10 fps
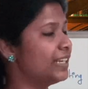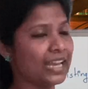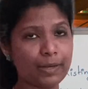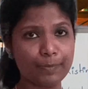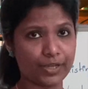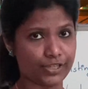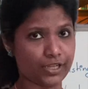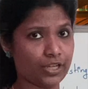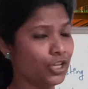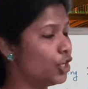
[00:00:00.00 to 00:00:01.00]

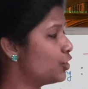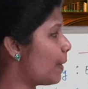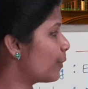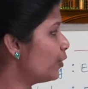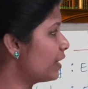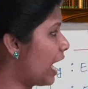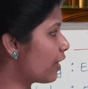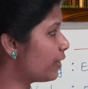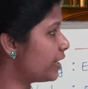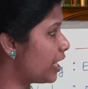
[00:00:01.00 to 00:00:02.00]
10%. So I'm going to
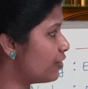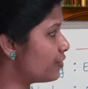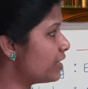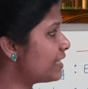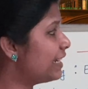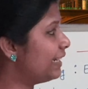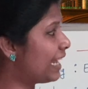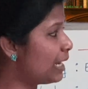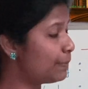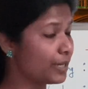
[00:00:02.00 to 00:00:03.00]
calculate interest
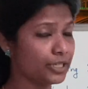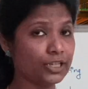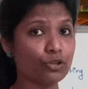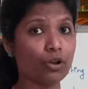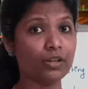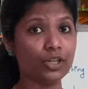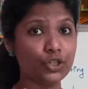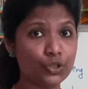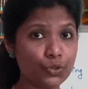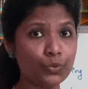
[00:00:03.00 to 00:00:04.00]
10% on
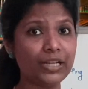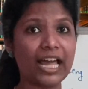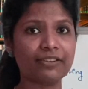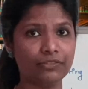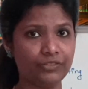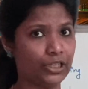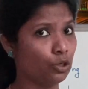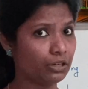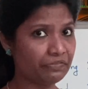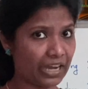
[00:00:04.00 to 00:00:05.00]
2 lakh 50,
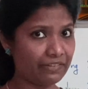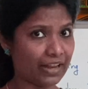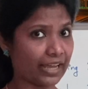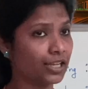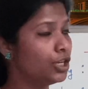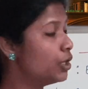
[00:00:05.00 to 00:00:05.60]
not 5 lakh.